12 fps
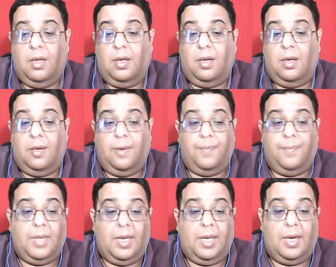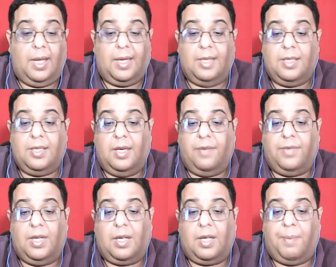Um, and like I said, if
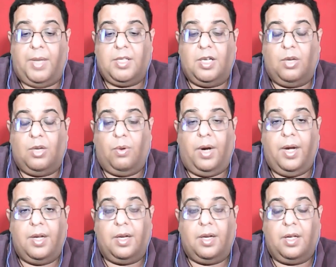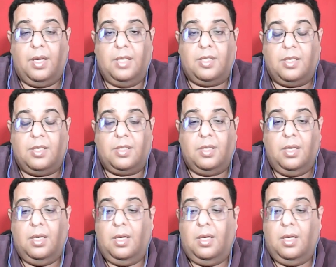their capacity to hire increases,